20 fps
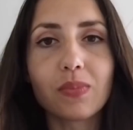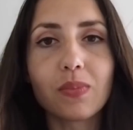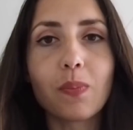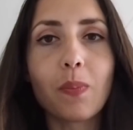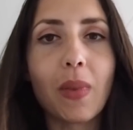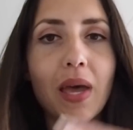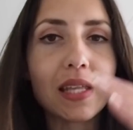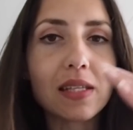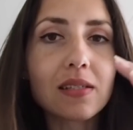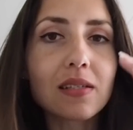
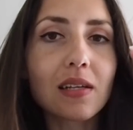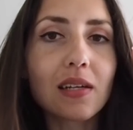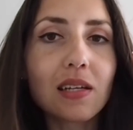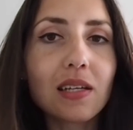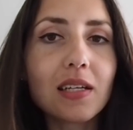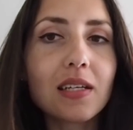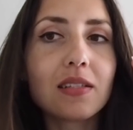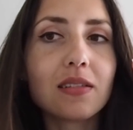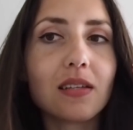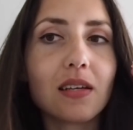
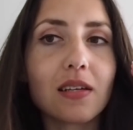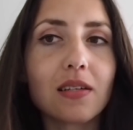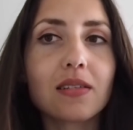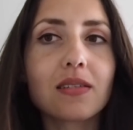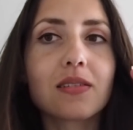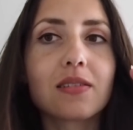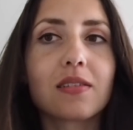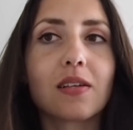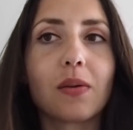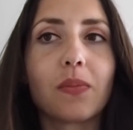Mentally it does
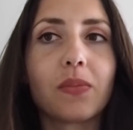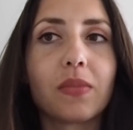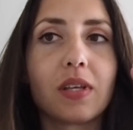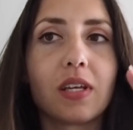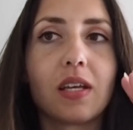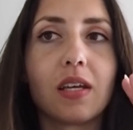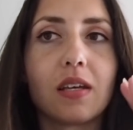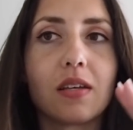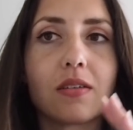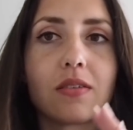
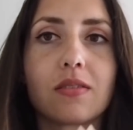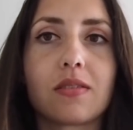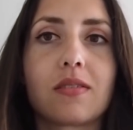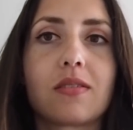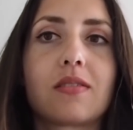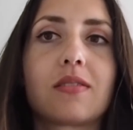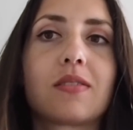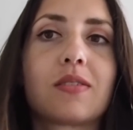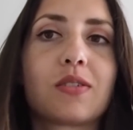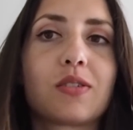something
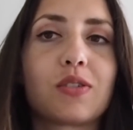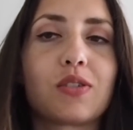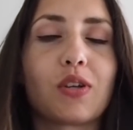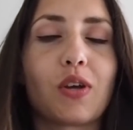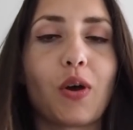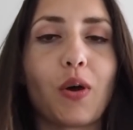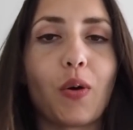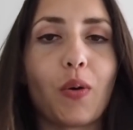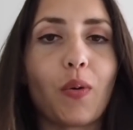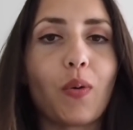else,
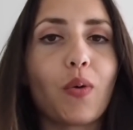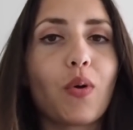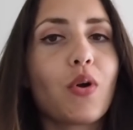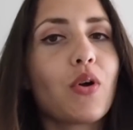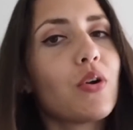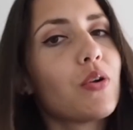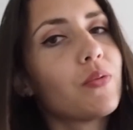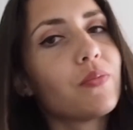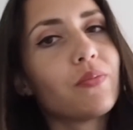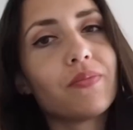so
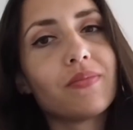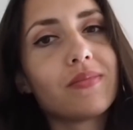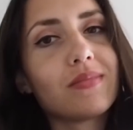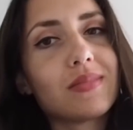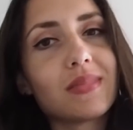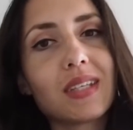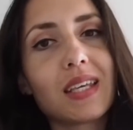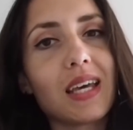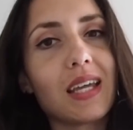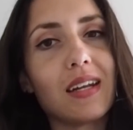
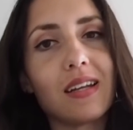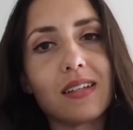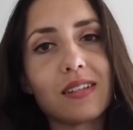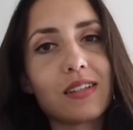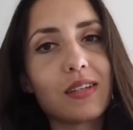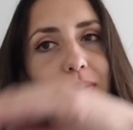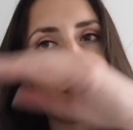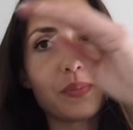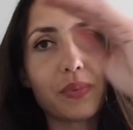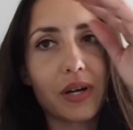cannot
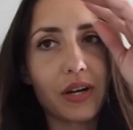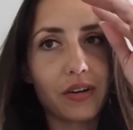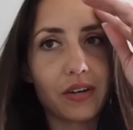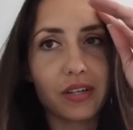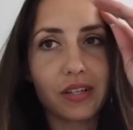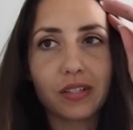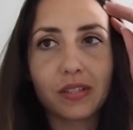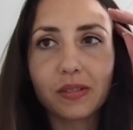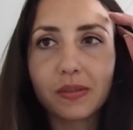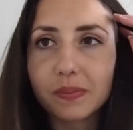compare
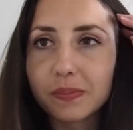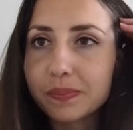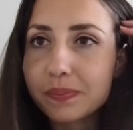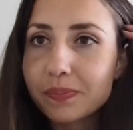it.